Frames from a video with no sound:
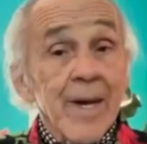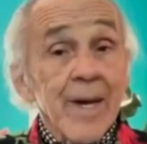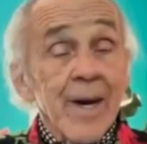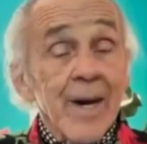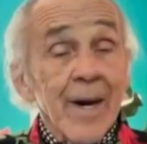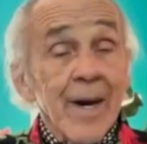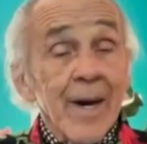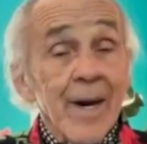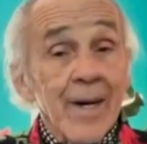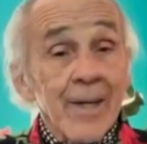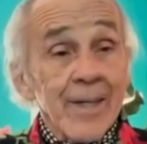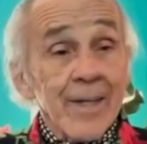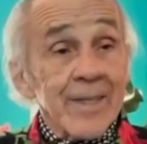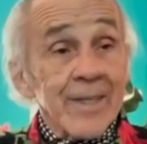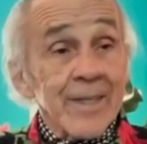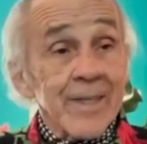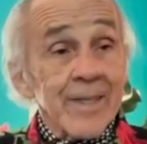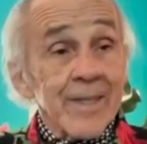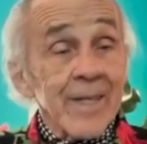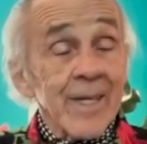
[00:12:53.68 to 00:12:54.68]
Uh,
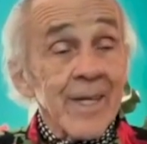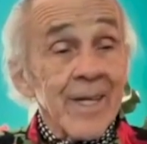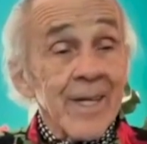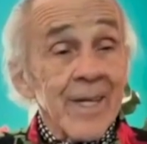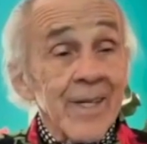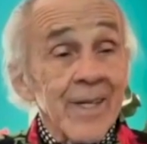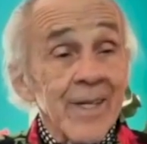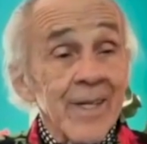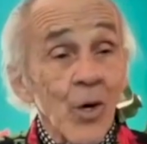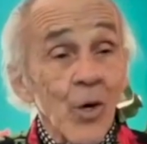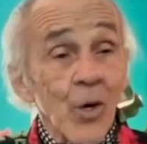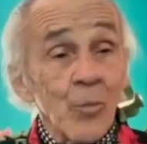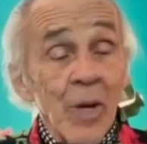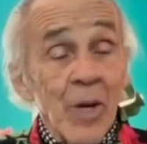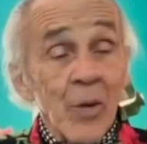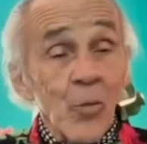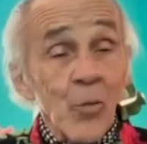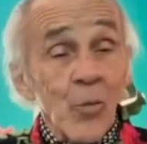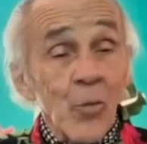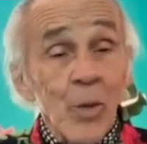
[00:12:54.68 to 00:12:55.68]
uh, on
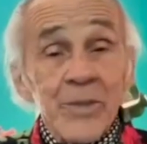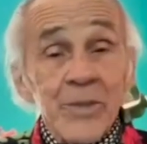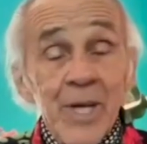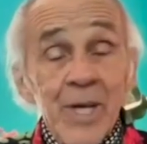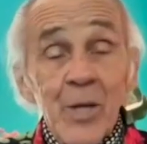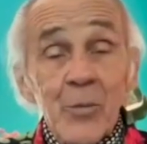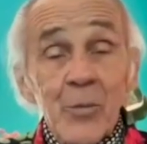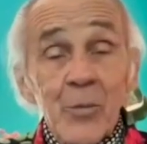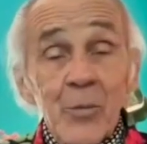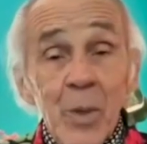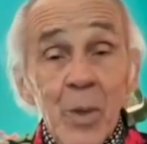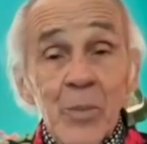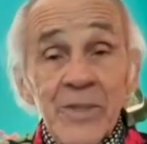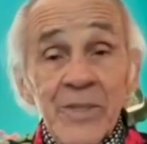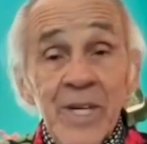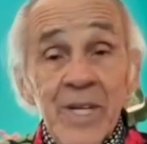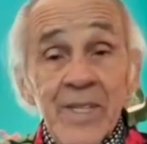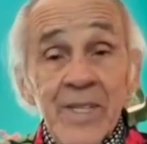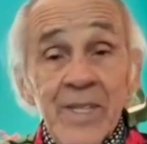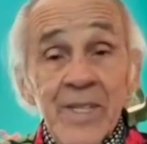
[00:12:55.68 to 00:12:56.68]
my website, pepe
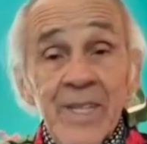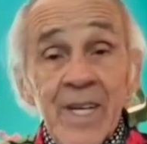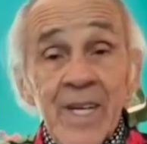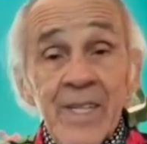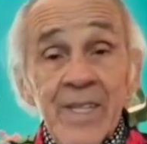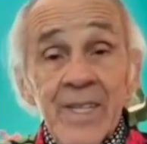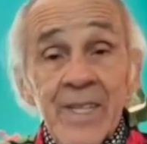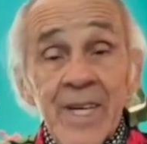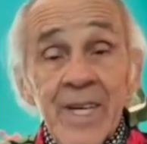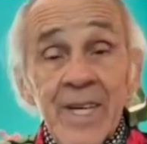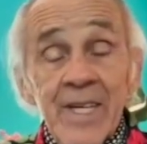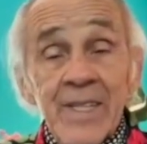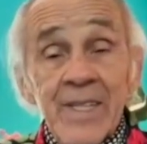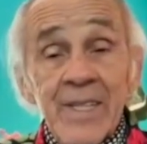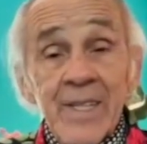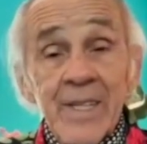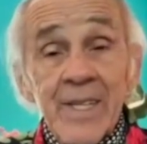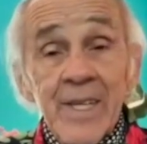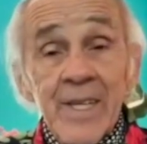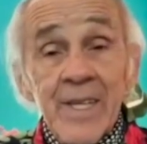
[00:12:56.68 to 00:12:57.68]
serna dot net,
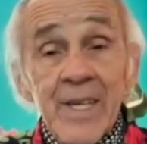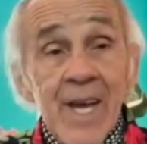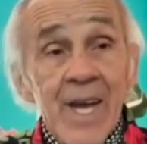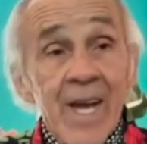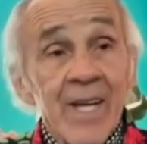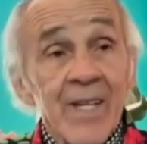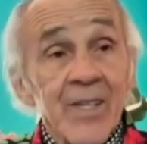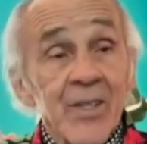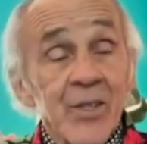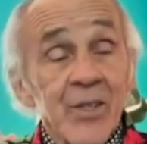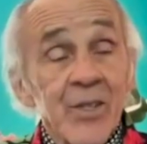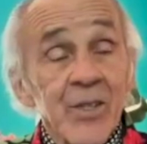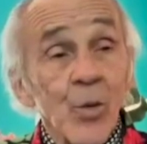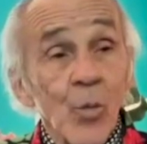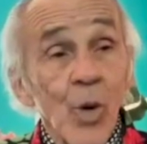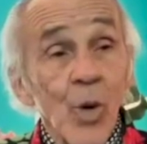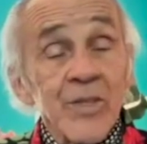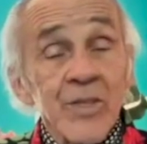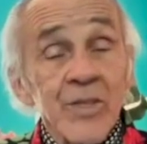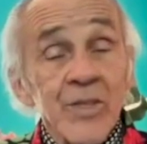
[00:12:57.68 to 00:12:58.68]
and to
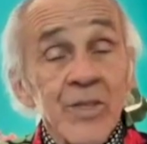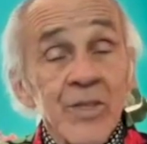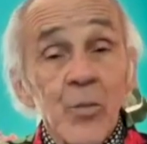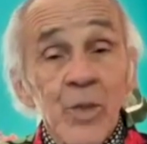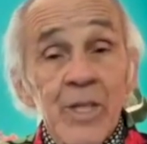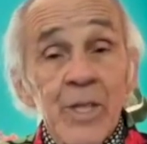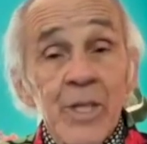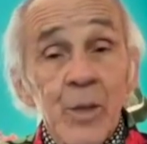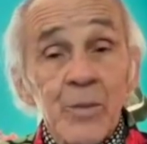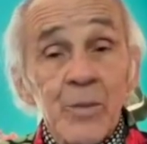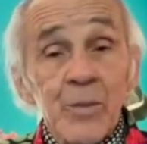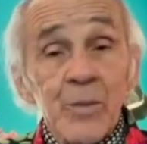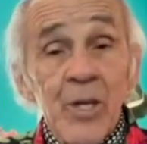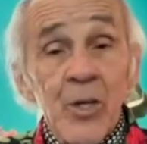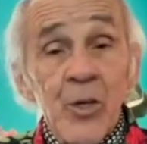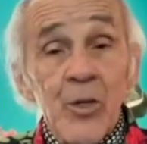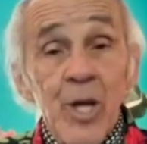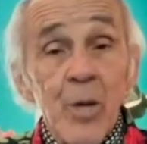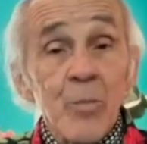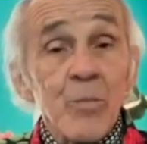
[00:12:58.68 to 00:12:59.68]
watch it when it comes out
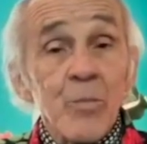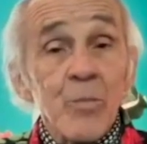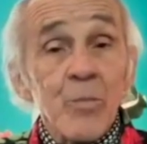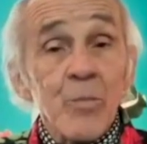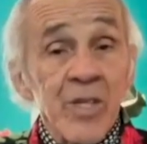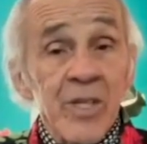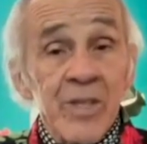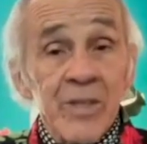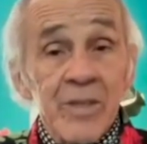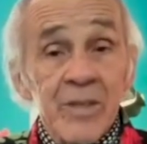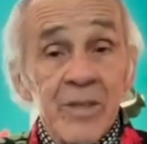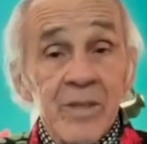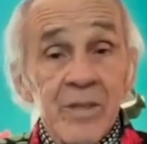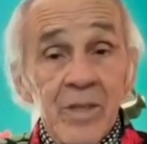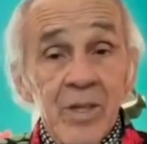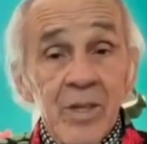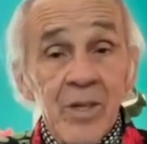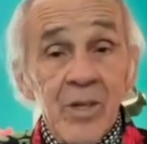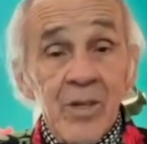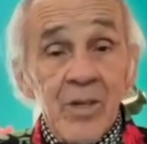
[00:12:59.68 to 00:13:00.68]
on Amazon or,
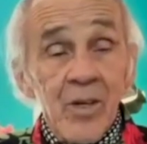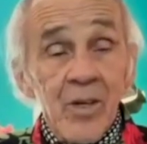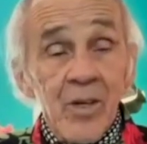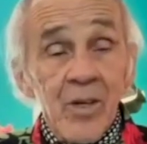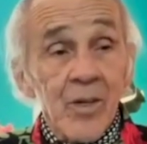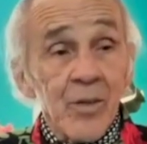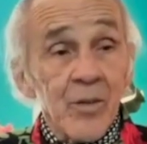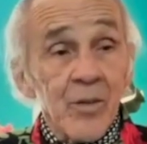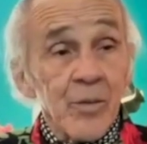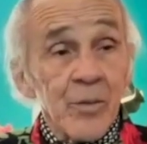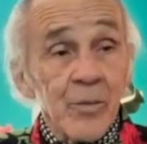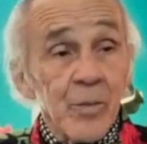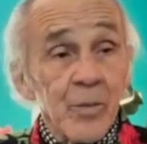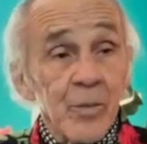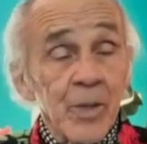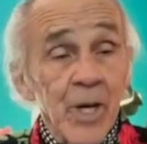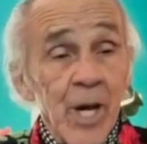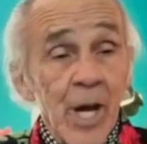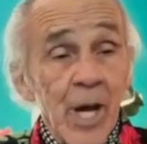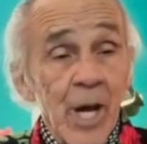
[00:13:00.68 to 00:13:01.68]
or
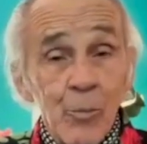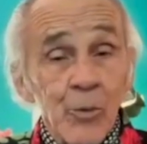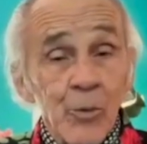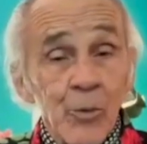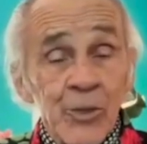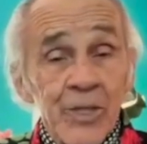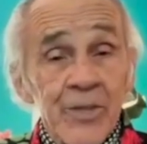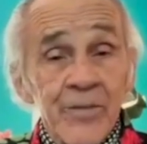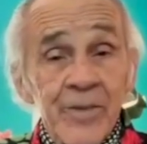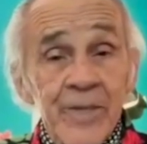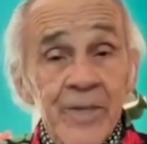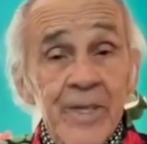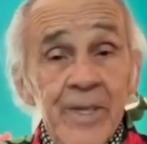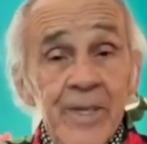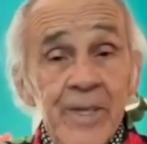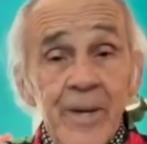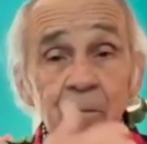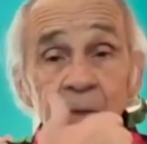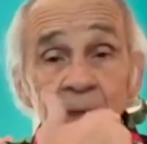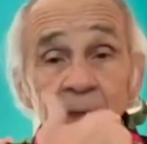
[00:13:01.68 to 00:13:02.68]
uh, Apple T V
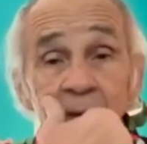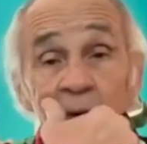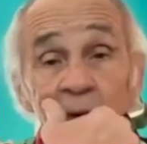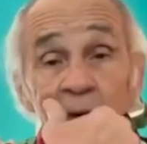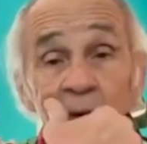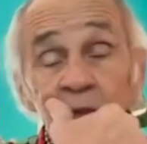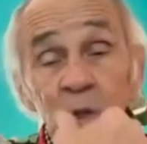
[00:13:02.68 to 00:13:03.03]
on the